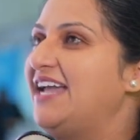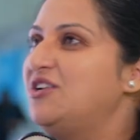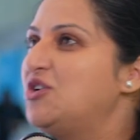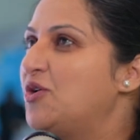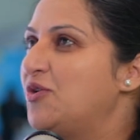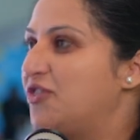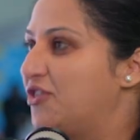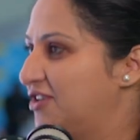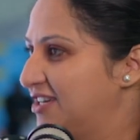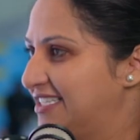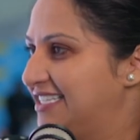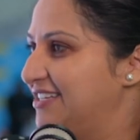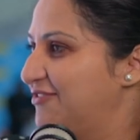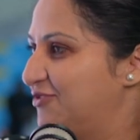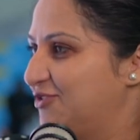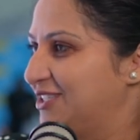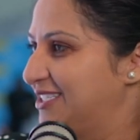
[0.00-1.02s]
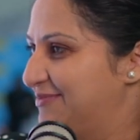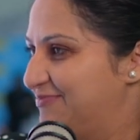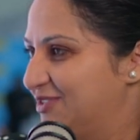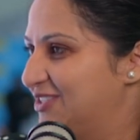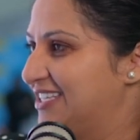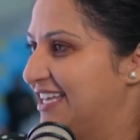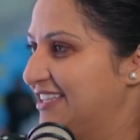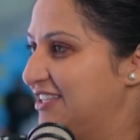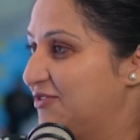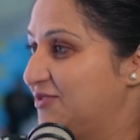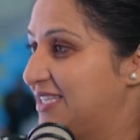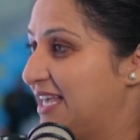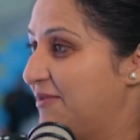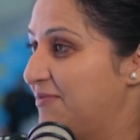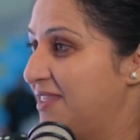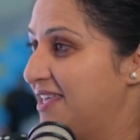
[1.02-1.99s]
know 40% of
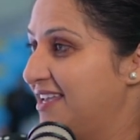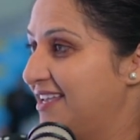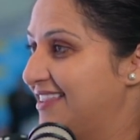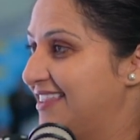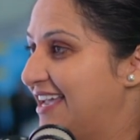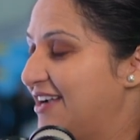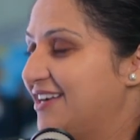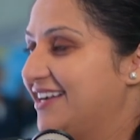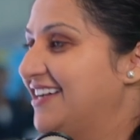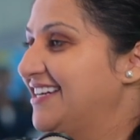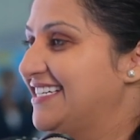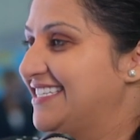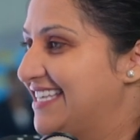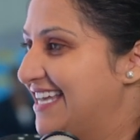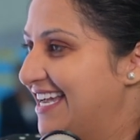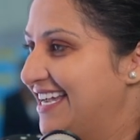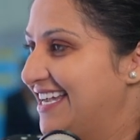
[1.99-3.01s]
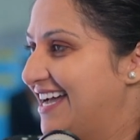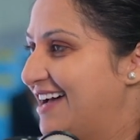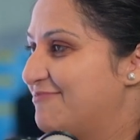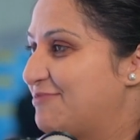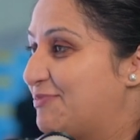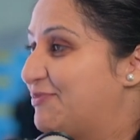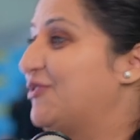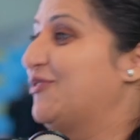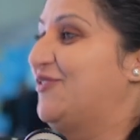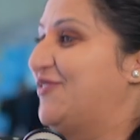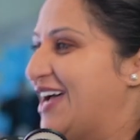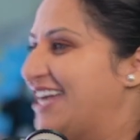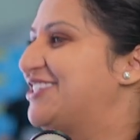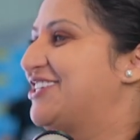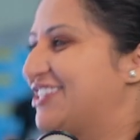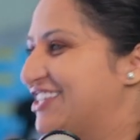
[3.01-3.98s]
something, they're going to say, I'm a
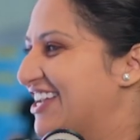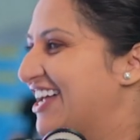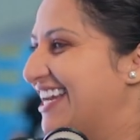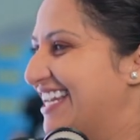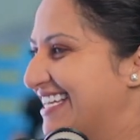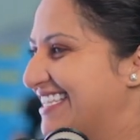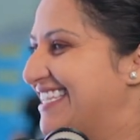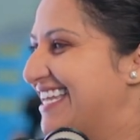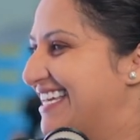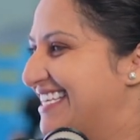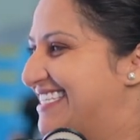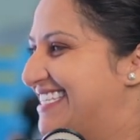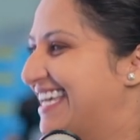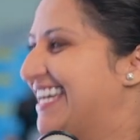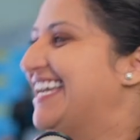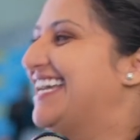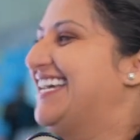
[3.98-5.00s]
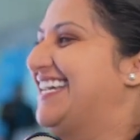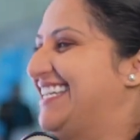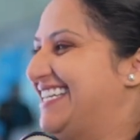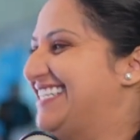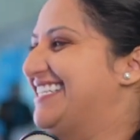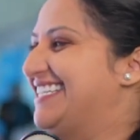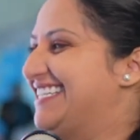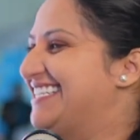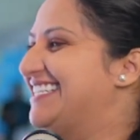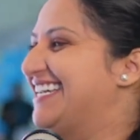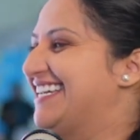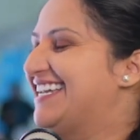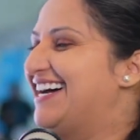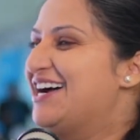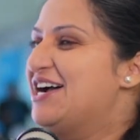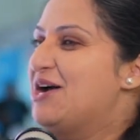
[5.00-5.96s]
professional in this, you
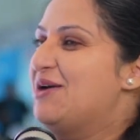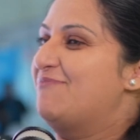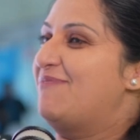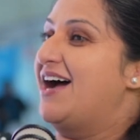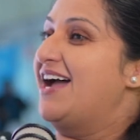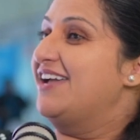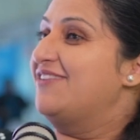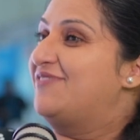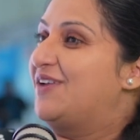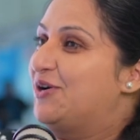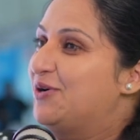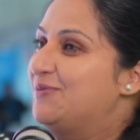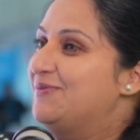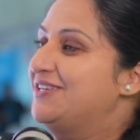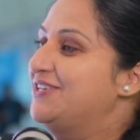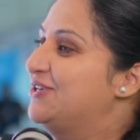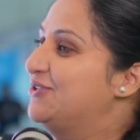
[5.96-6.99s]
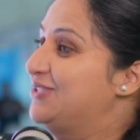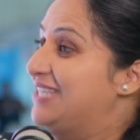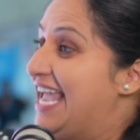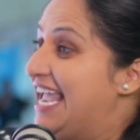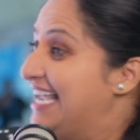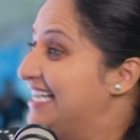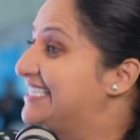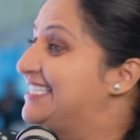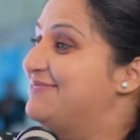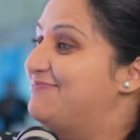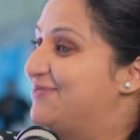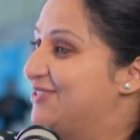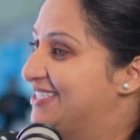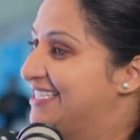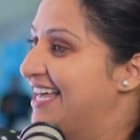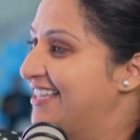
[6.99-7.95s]
know. But if a woman knows
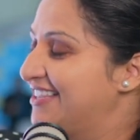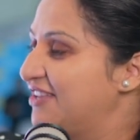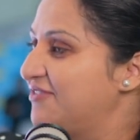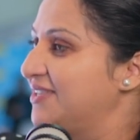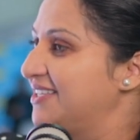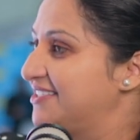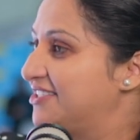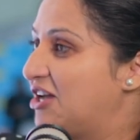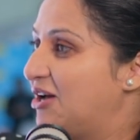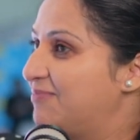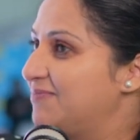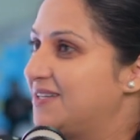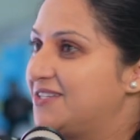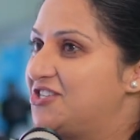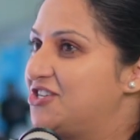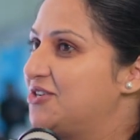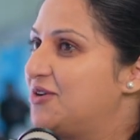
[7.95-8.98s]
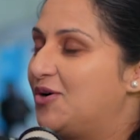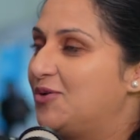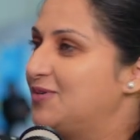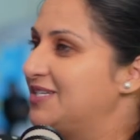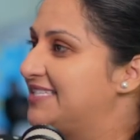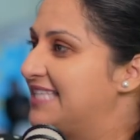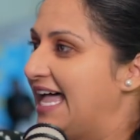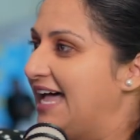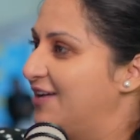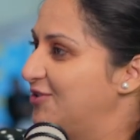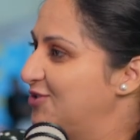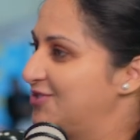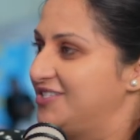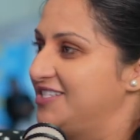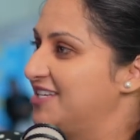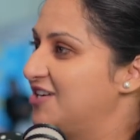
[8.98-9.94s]
80% of the topic, she always
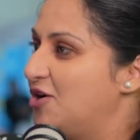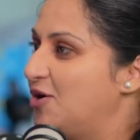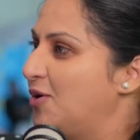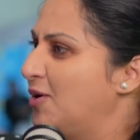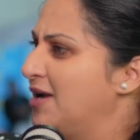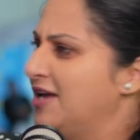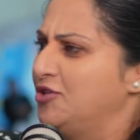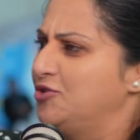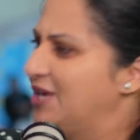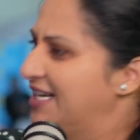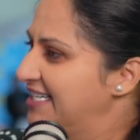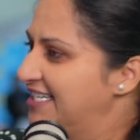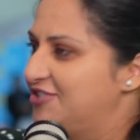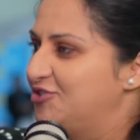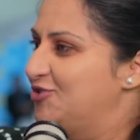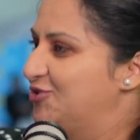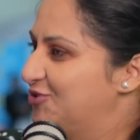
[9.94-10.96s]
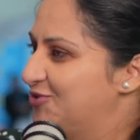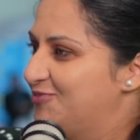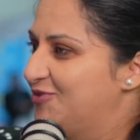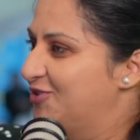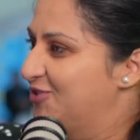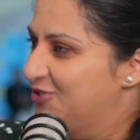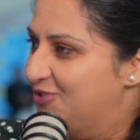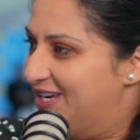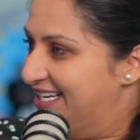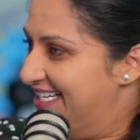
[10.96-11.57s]
doubts, you know, do I need to do more? Do I